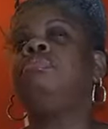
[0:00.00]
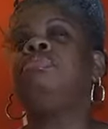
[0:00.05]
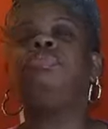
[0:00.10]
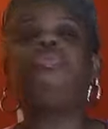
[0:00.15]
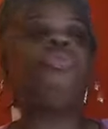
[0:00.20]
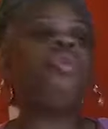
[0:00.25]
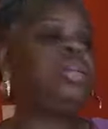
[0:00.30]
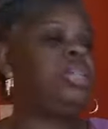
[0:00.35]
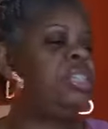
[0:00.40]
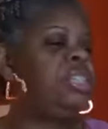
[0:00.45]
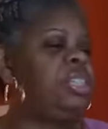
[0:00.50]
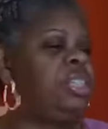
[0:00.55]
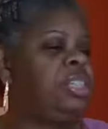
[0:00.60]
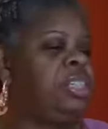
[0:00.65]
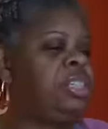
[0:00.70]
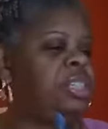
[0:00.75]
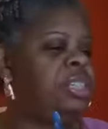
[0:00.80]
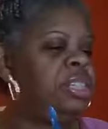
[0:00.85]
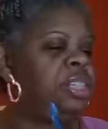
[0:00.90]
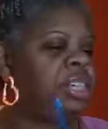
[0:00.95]

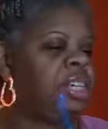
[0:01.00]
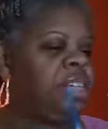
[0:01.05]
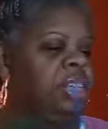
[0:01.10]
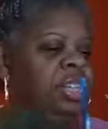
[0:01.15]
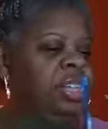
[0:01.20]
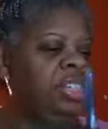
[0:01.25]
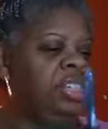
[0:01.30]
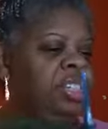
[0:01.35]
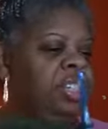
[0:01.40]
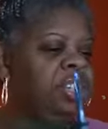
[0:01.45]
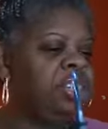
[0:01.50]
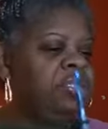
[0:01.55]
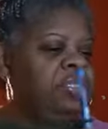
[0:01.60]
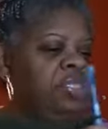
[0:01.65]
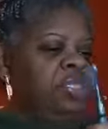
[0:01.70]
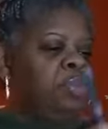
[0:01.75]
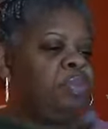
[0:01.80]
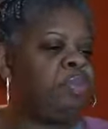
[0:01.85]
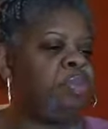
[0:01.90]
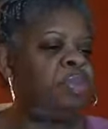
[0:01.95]
Boston. I think she
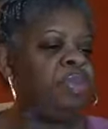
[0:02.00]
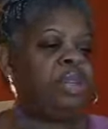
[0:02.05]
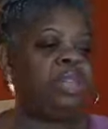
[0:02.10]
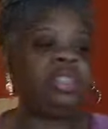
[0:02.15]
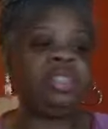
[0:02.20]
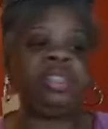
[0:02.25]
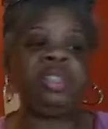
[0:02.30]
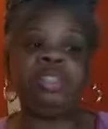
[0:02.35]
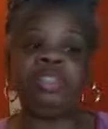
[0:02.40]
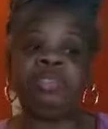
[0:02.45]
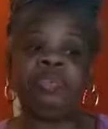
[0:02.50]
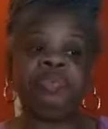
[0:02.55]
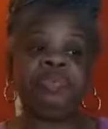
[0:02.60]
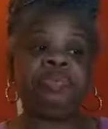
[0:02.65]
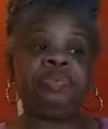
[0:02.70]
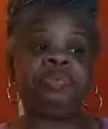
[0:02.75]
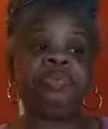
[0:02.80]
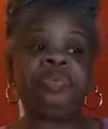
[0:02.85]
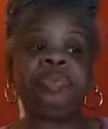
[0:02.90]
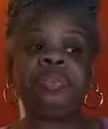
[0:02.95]
lives in Boston.
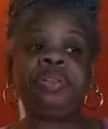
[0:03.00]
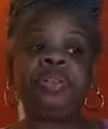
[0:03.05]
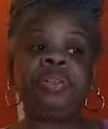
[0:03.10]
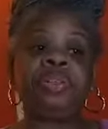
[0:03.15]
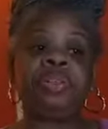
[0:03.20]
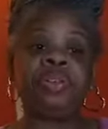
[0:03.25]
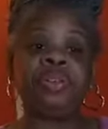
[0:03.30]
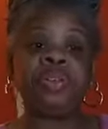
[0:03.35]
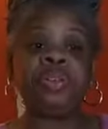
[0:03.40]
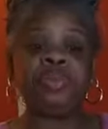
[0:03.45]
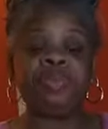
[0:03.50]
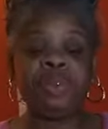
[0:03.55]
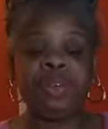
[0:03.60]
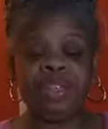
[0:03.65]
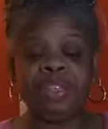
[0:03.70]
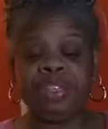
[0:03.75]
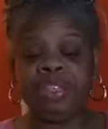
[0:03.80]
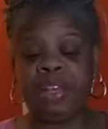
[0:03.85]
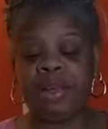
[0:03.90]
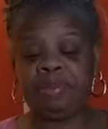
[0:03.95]
Girl, you
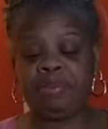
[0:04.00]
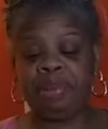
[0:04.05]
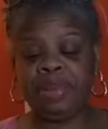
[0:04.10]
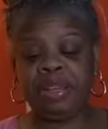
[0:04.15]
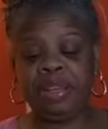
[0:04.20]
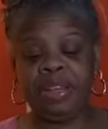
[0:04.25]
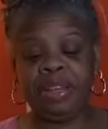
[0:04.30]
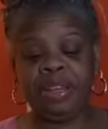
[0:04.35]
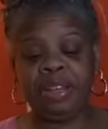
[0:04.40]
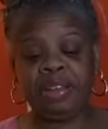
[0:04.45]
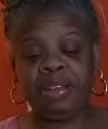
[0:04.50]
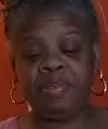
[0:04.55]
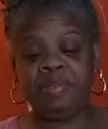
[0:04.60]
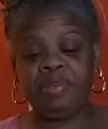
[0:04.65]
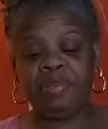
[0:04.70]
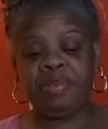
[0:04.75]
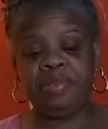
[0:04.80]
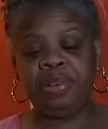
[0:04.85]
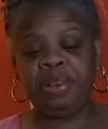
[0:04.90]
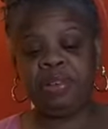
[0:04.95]
better stop playing and
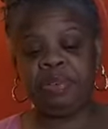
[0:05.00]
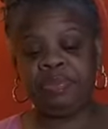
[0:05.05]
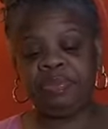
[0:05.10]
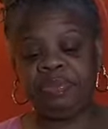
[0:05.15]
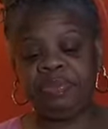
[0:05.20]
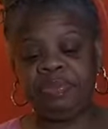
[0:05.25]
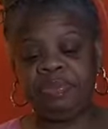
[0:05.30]
come on.